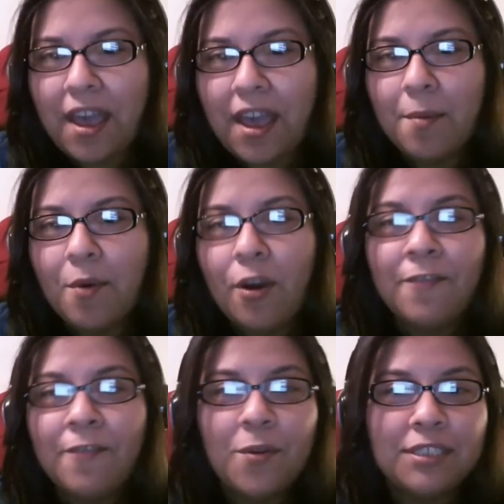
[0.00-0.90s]
um,
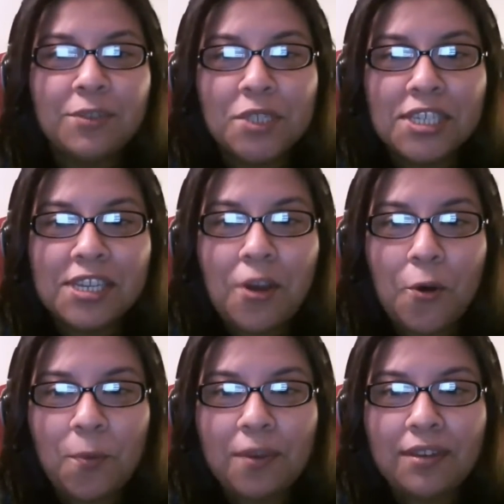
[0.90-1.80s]
OIFA was originally
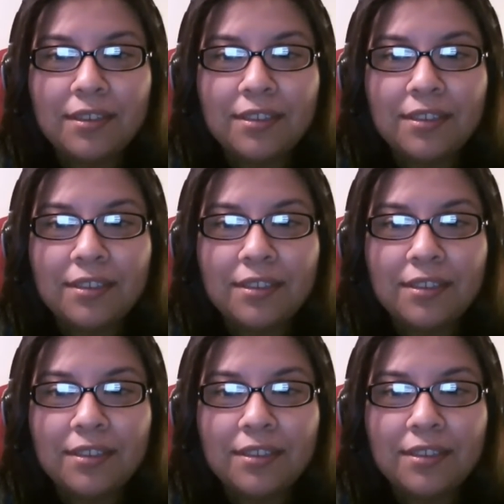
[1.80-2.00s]
opened